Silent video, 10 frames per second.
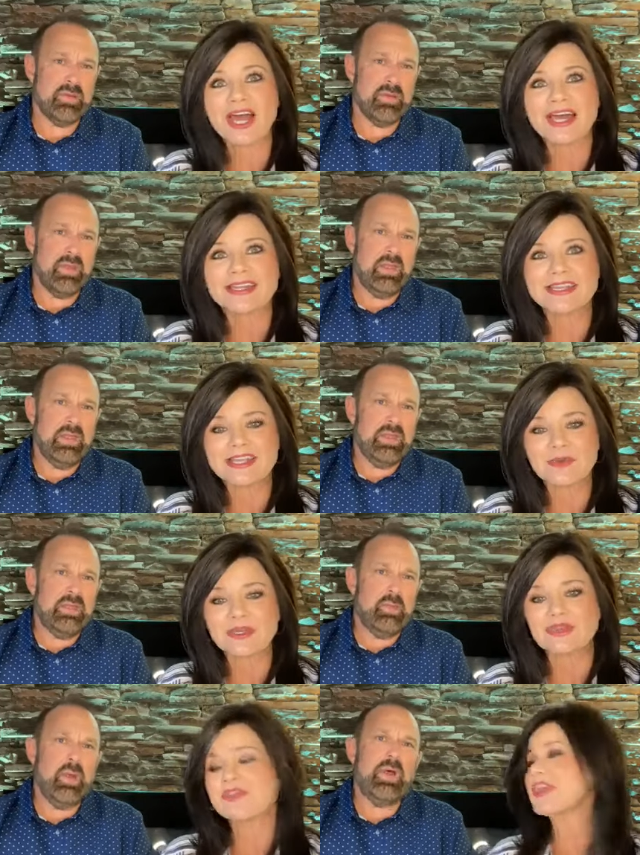Speaker 1: god you
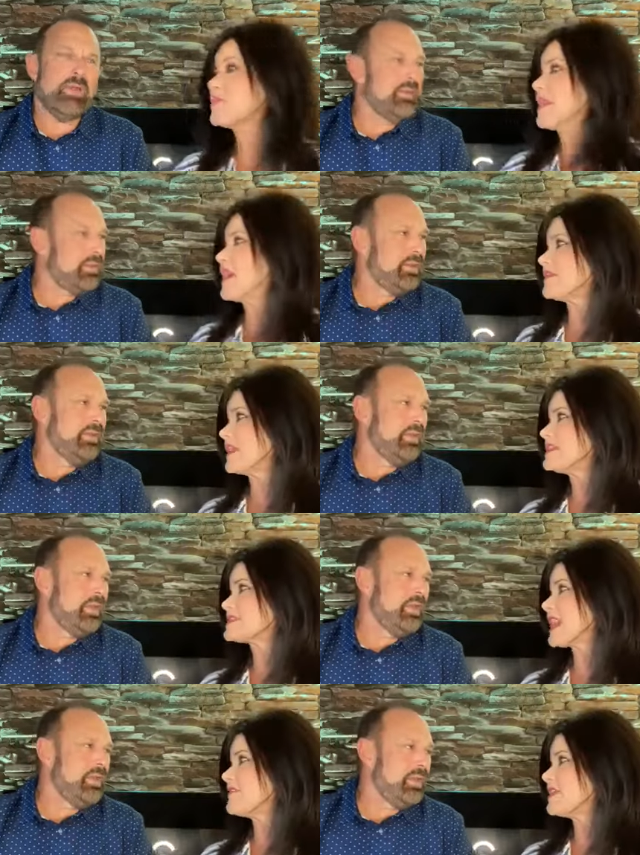know when you well, think about
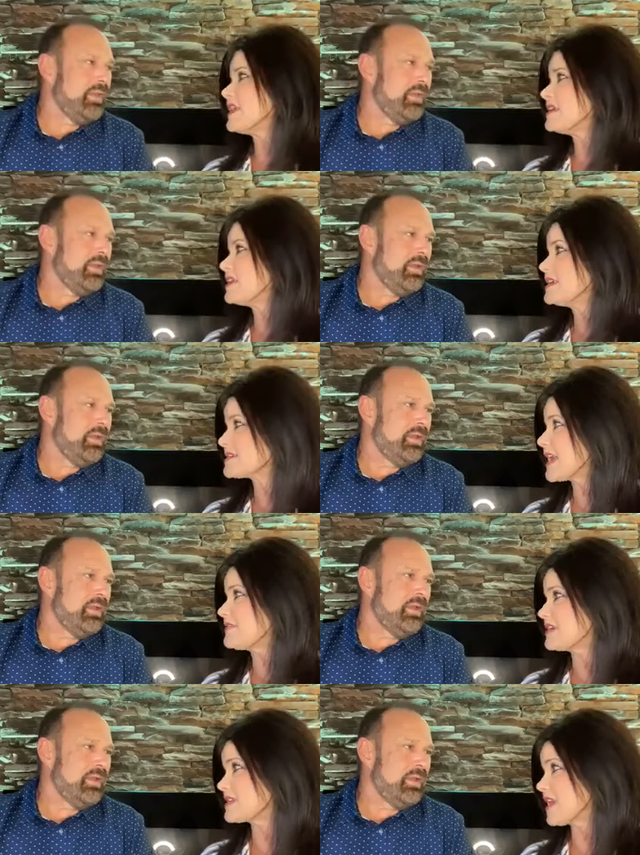he saved he he
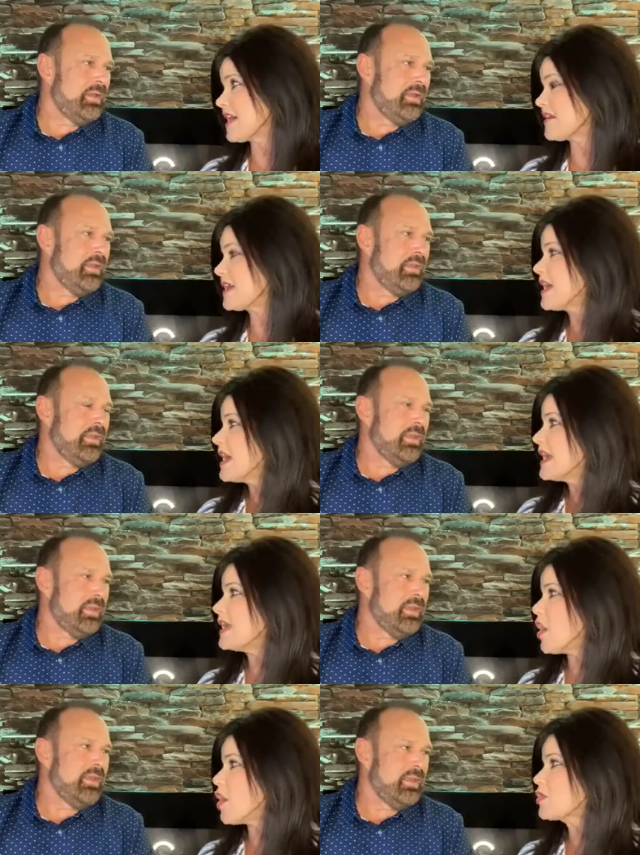saved his life
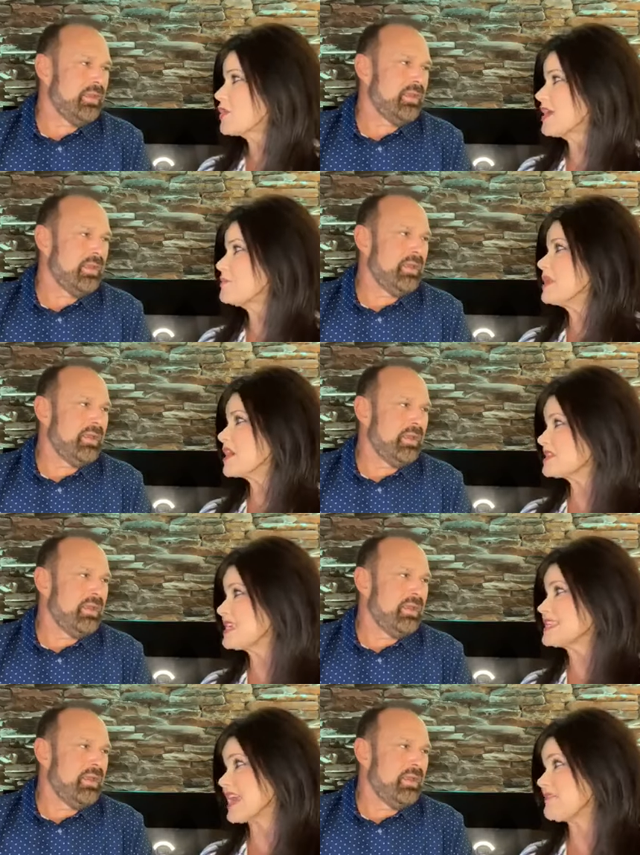he honored him
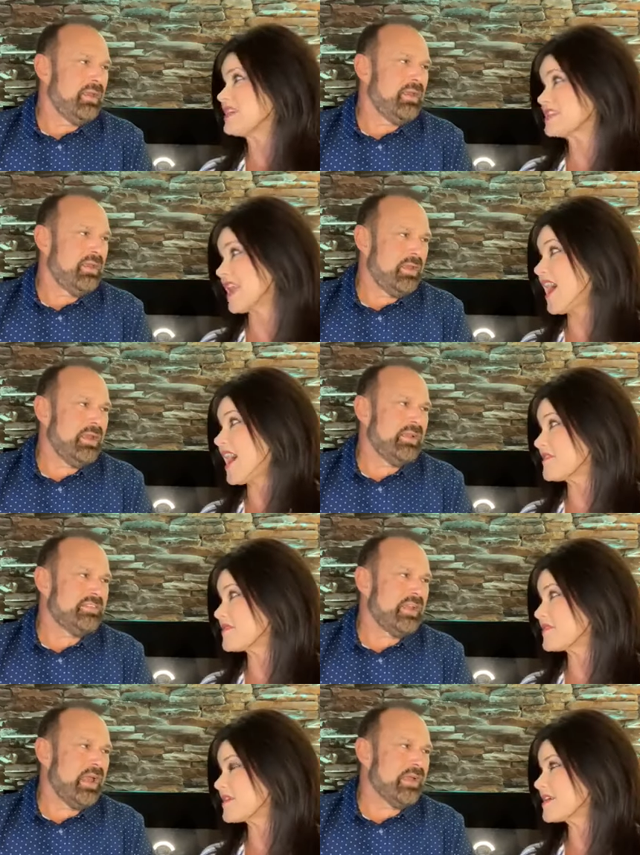because he saved his life
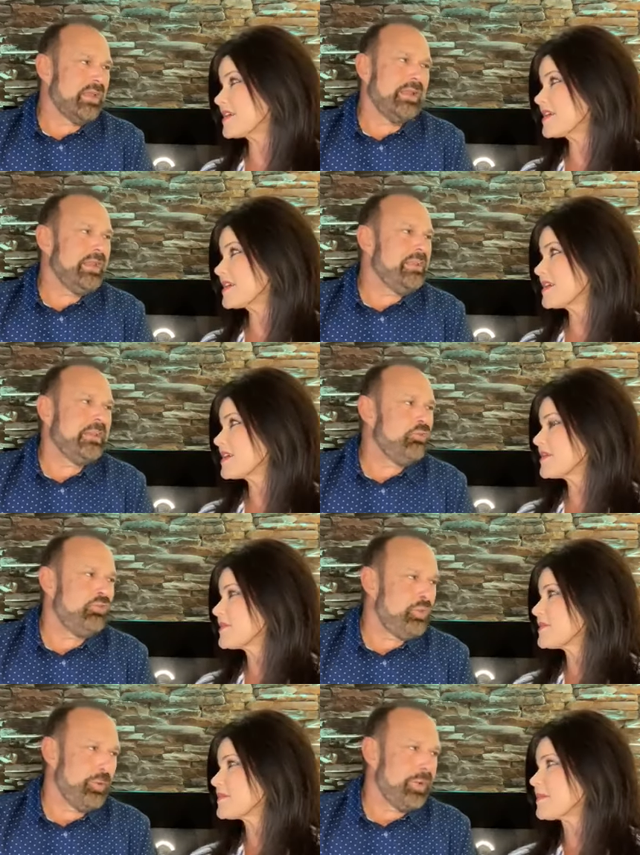
Speaker 2: exactly and he
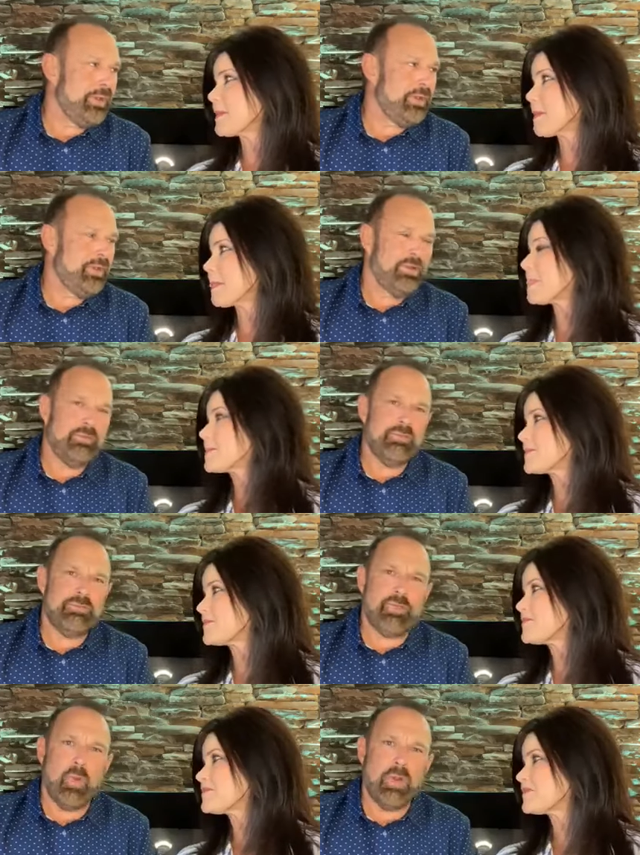didn't do it
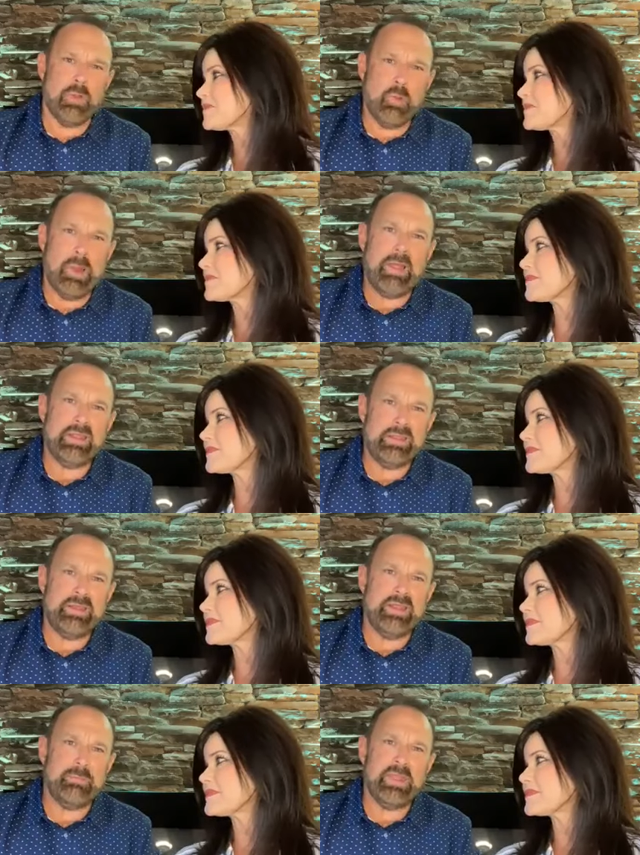for a crown
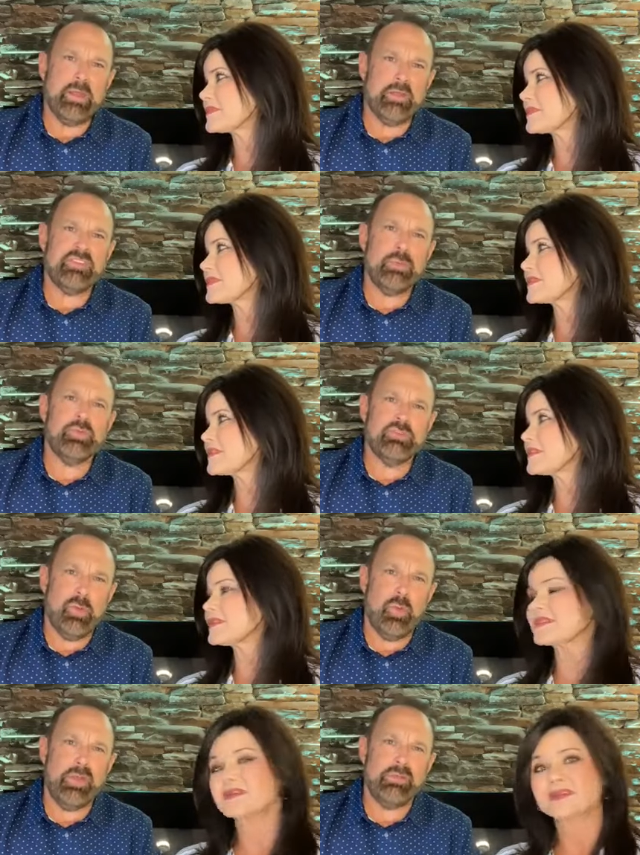he did it because he
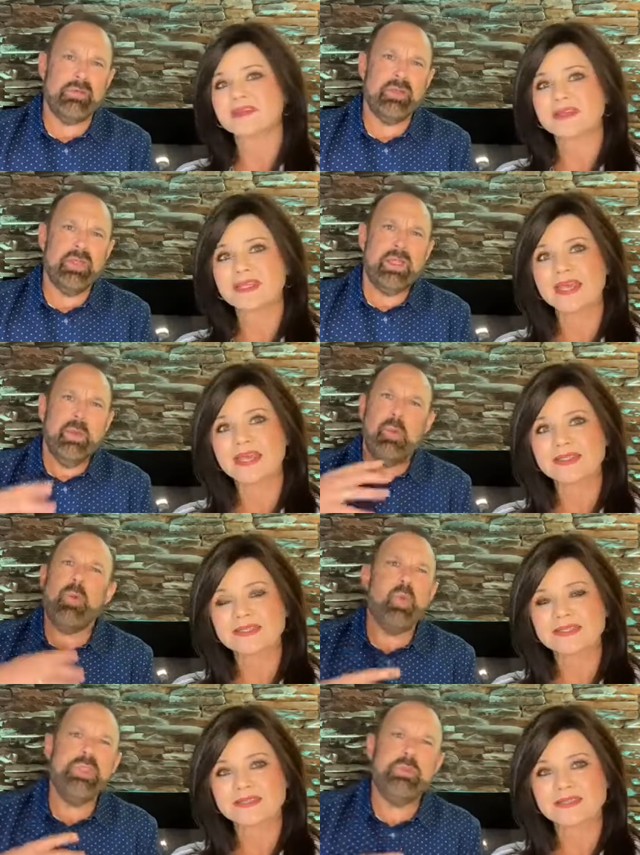was loyal
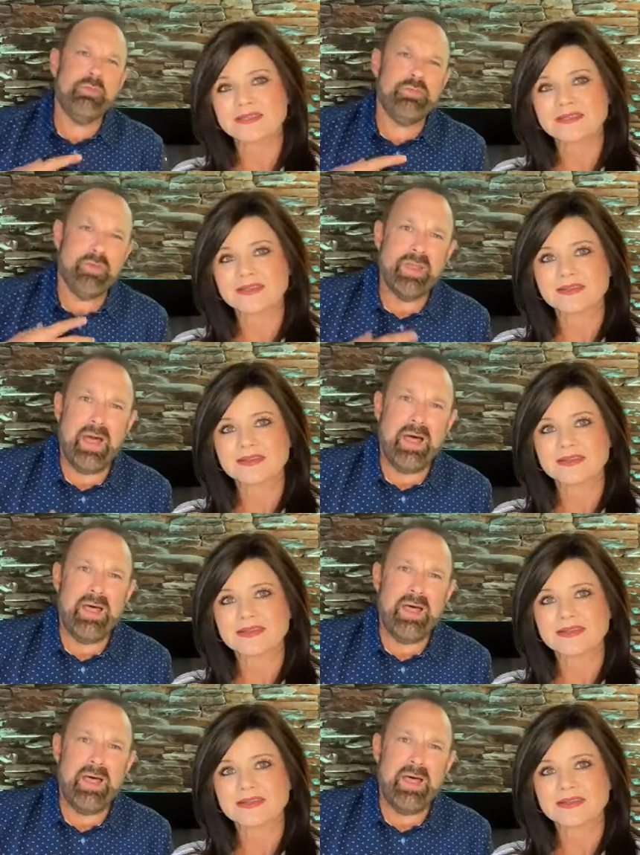yes what we do for